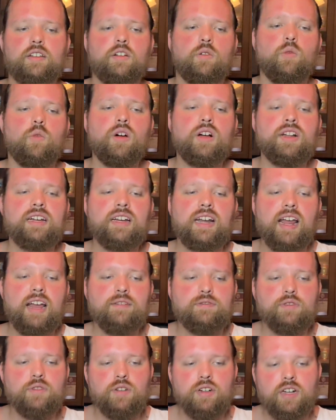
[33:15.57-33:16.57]
One
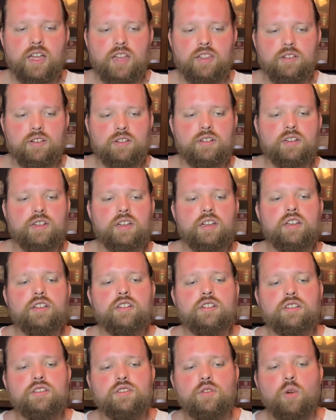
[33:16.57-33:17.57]
after another.
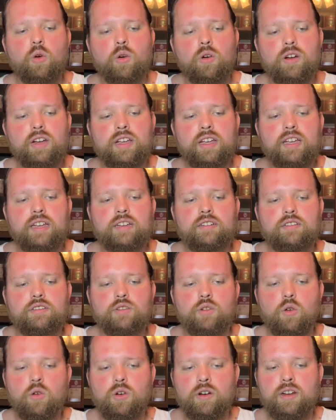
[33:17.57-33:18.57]
Dori,
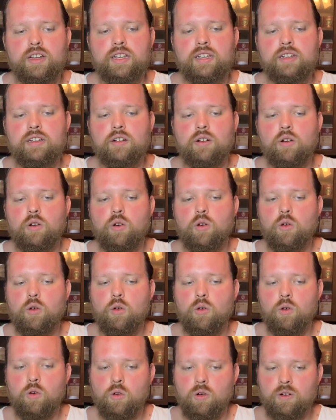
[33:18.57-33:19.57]
Nori,
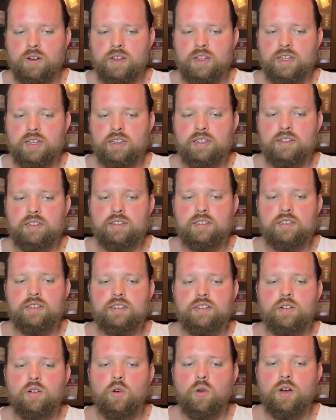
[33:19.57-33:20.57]
Ori,
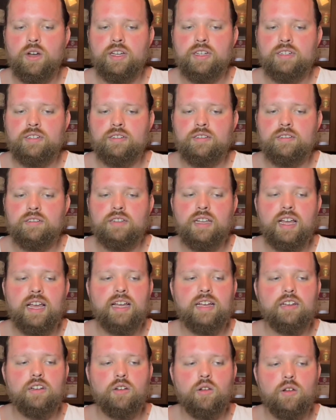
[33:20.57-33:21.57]
Oin,
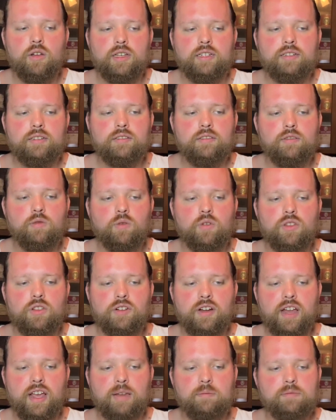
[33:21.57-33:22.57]
and Gloin were their
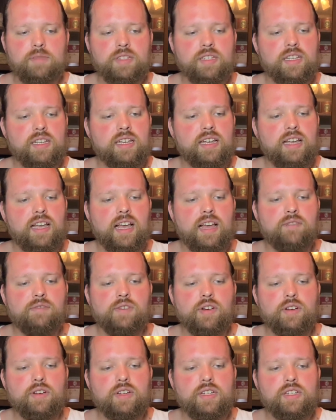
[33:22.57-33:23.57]
names, and
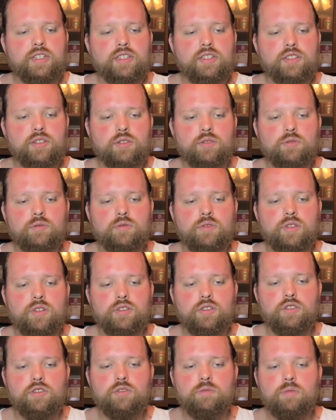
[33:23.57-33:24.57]
very soon
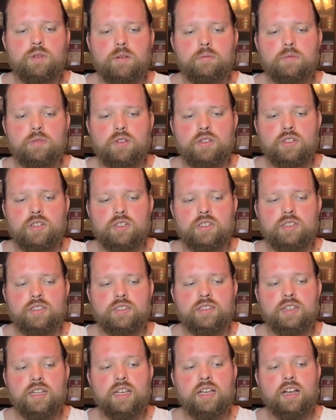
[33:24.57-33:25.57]
two purple
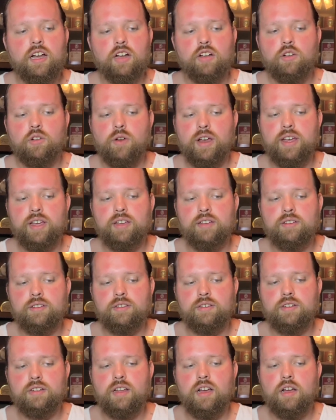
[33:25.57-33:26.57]
hoods, a gray
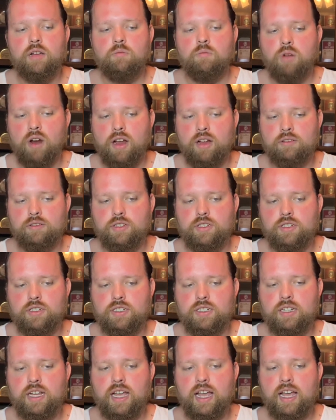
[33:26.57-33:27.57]
hood, a brown
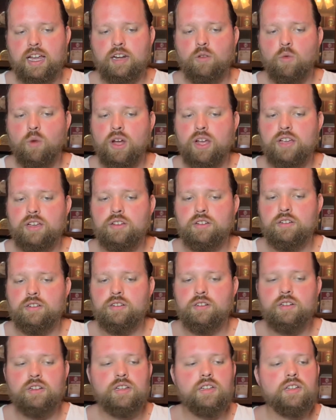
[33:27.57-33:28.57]
hood, and a white
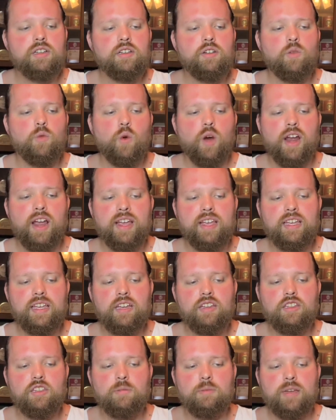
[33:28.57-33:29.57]
hood were hanging
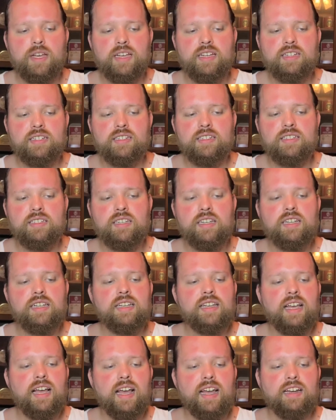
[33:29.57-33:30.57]
on the pegs,
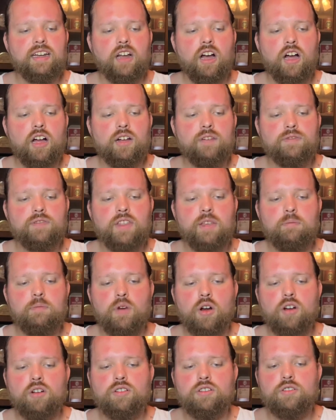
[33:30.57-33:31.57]
and off they
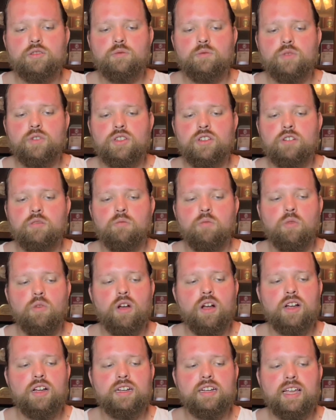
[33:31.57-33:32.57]
marched with their
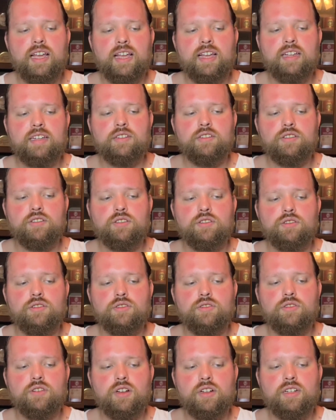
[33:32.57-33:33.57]
broad hands
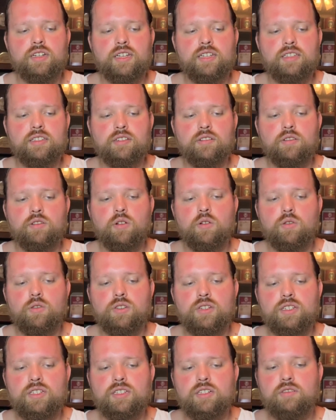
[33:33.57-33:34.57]
struck in their gold
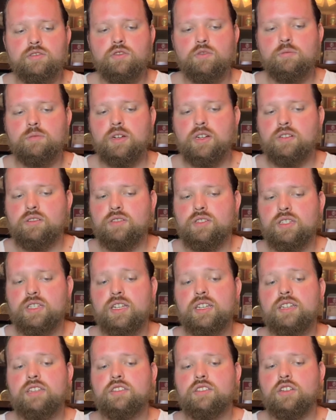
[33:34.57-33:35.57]
and silver belts
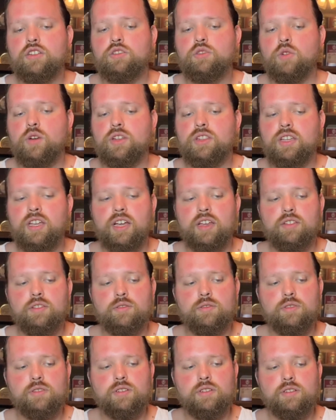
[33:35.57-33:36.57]
to join the
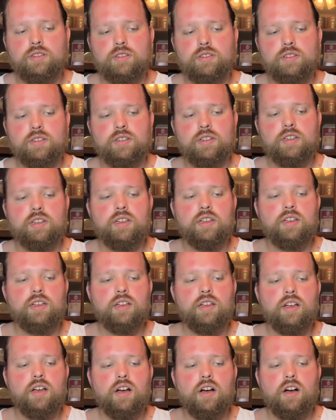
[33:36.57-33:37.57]
others.
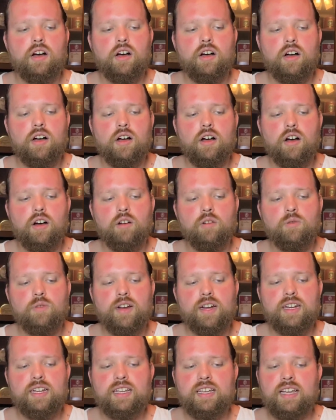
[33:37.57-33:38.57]

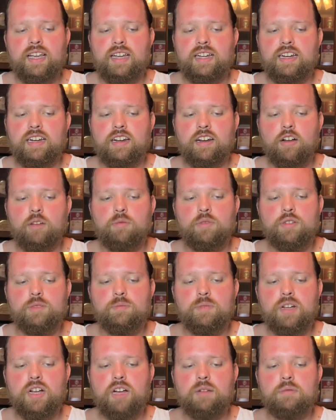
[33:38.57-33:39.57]
Already it had almost
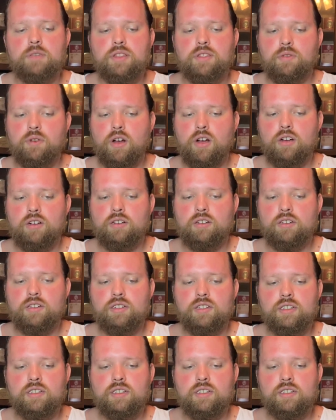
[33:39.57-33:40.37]
become a throng.